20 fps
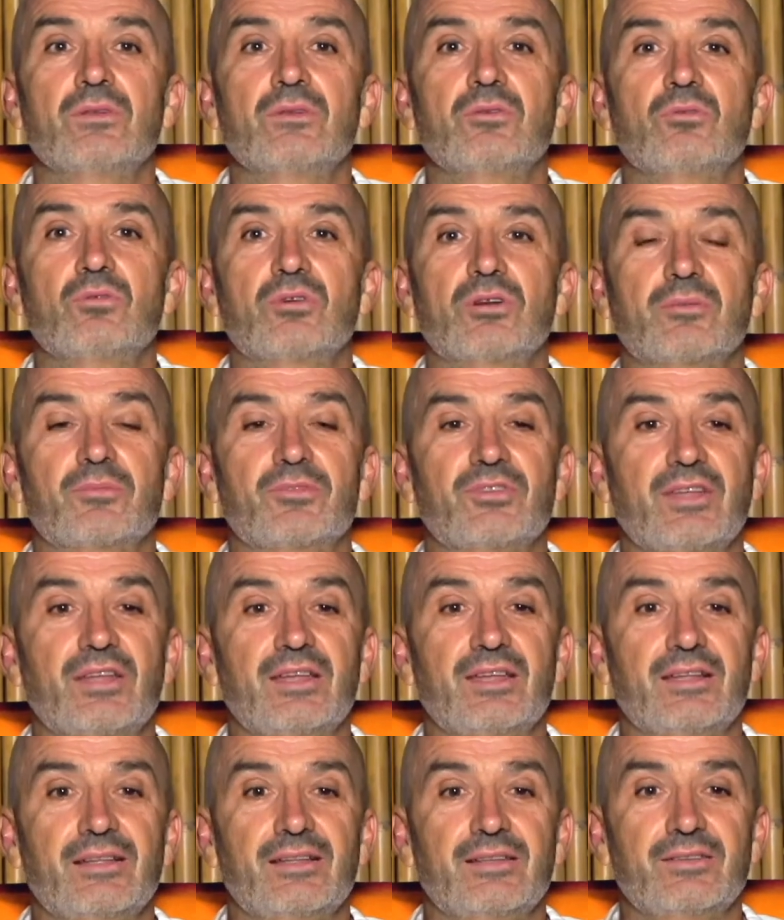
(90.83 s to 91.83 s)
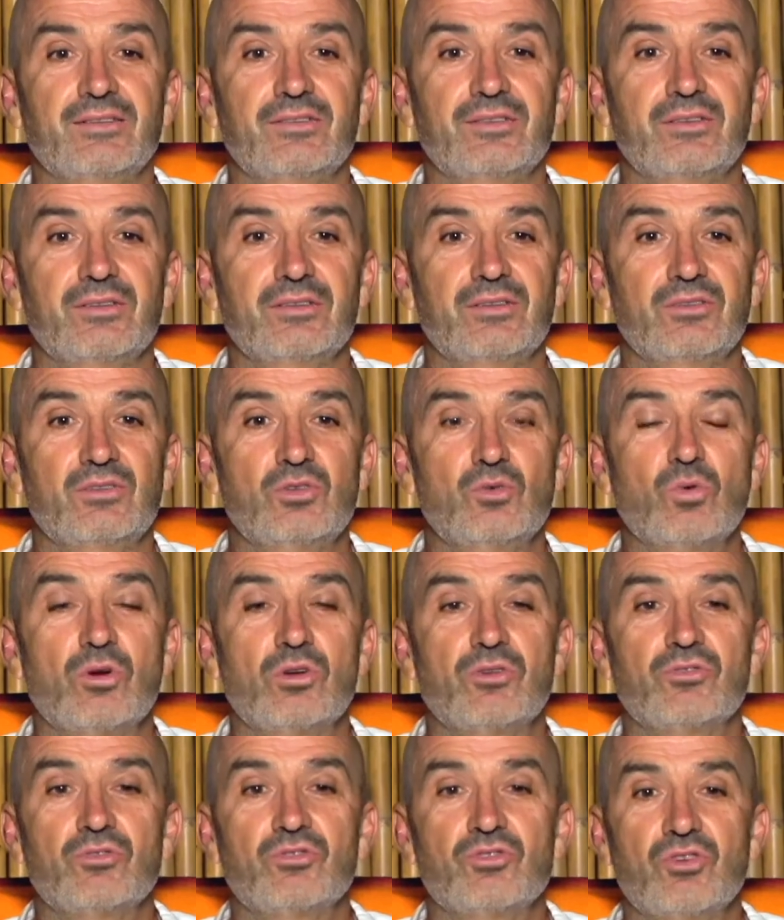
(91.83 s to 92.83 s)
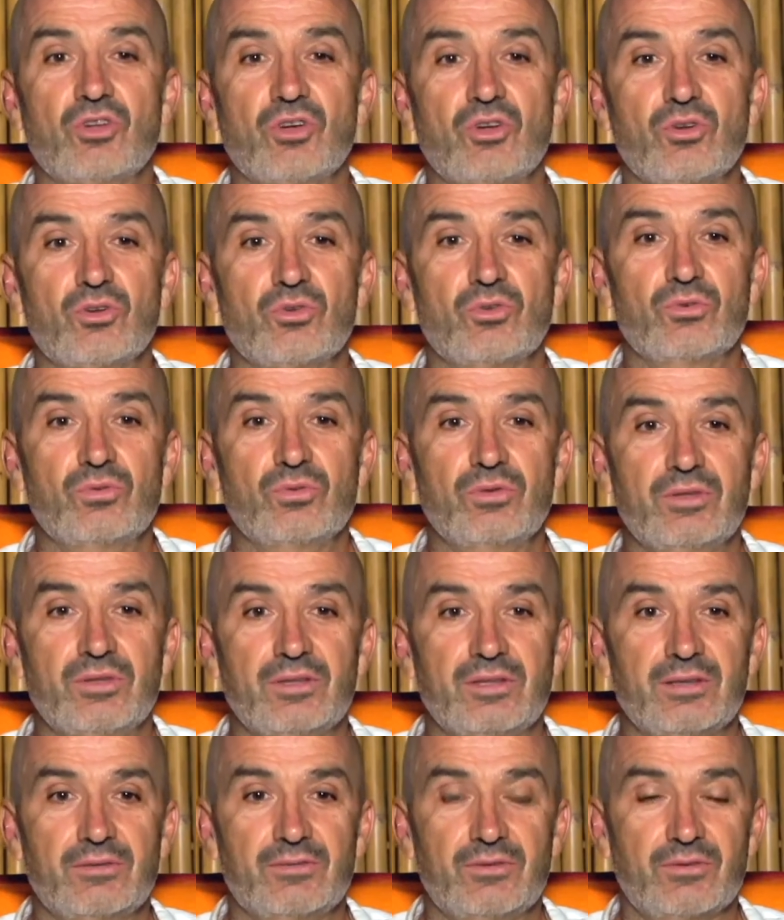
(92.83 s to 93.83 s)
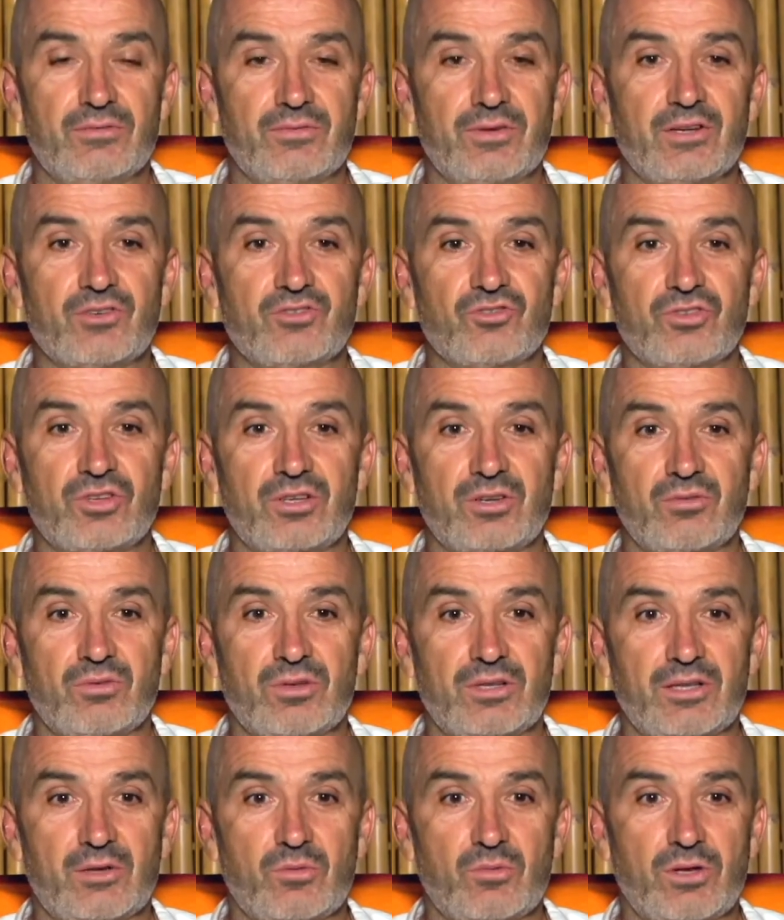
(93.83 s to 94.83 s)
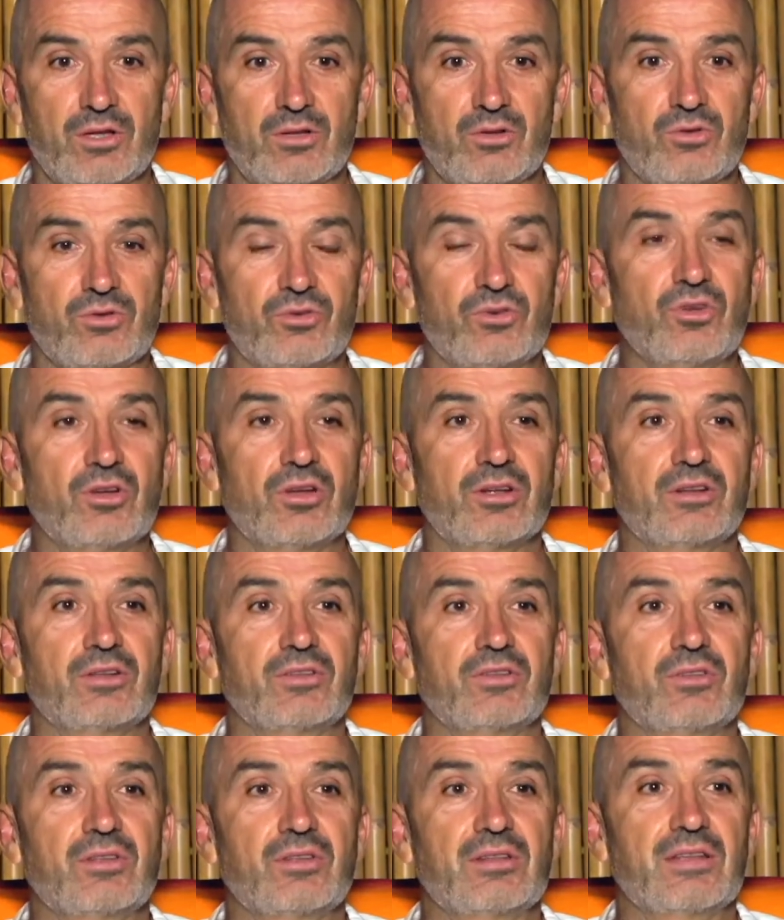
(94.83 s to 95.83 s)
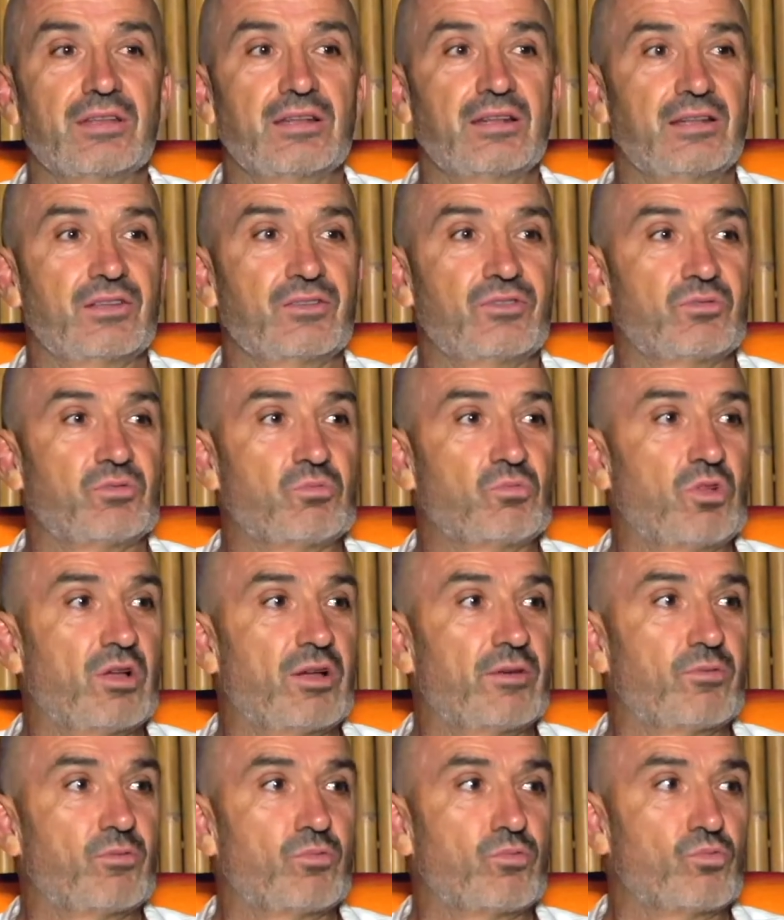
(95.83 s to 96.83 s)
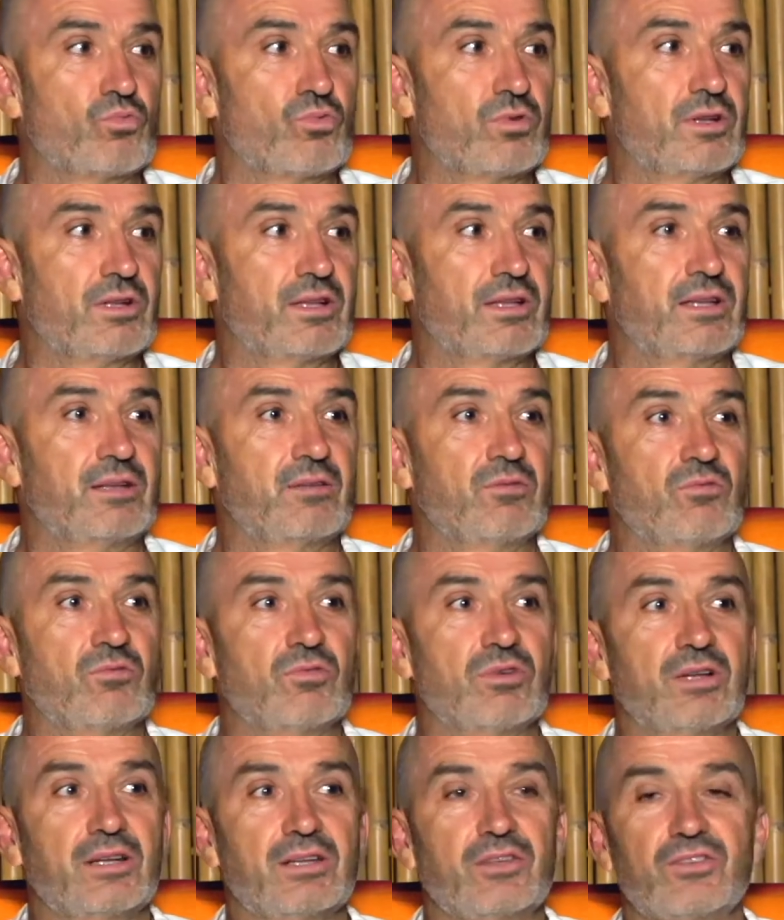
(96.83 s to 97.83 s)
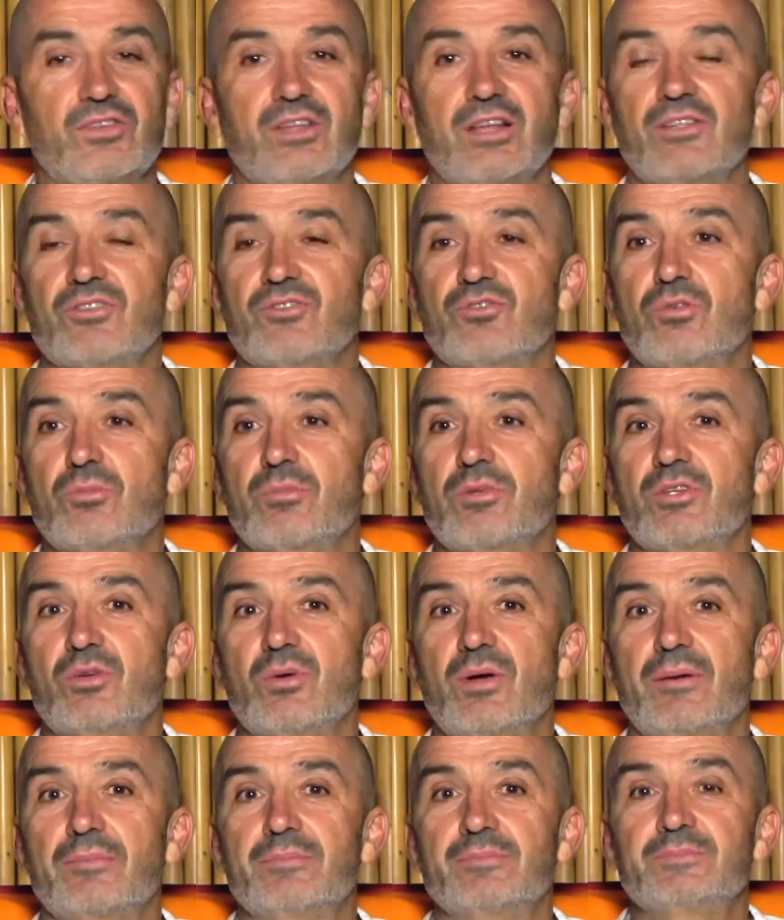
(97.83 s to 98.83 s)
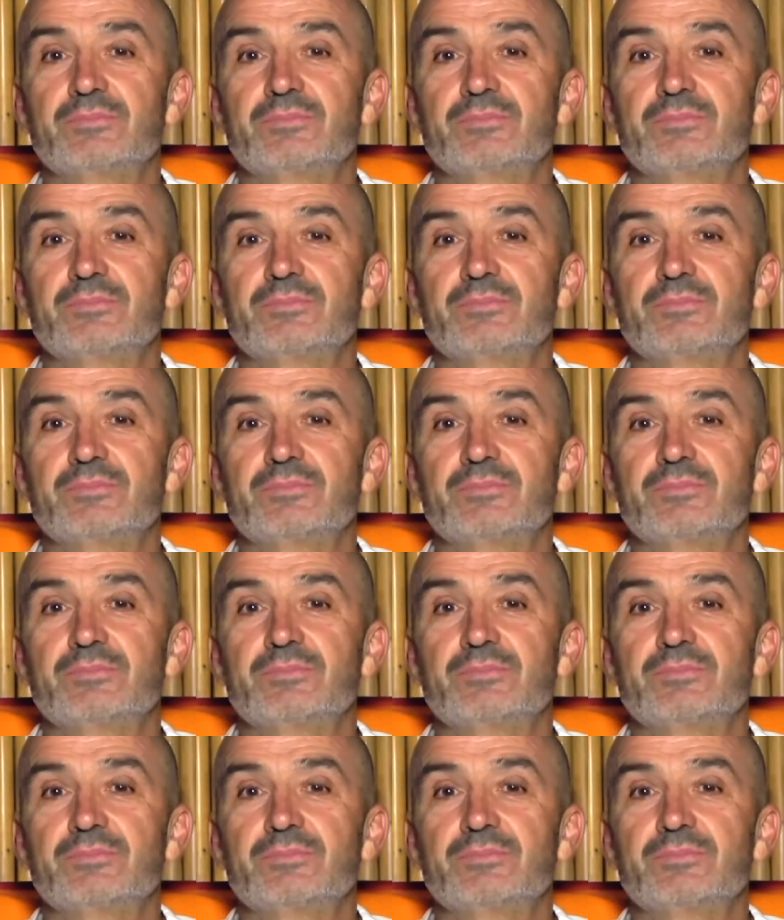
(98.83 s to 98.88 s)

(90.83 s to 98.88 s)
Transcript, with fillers: What I'm saying is you won't know if you're functioning really well or not, unless life really, really starts tripping you up.